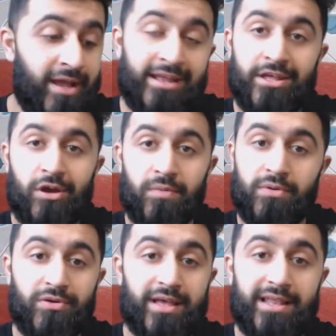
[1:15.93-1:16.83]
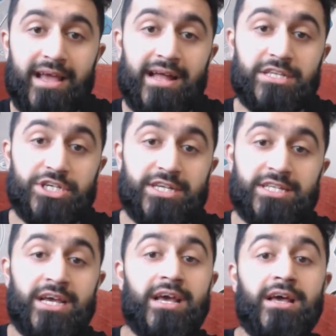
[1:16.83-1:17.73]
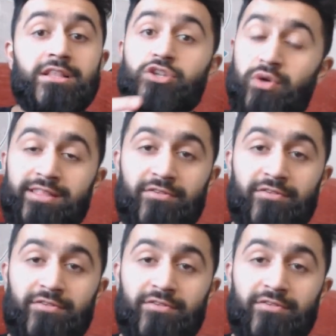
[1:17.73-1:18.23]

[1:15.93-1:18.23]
Ideo, Gilly, and Jeet joined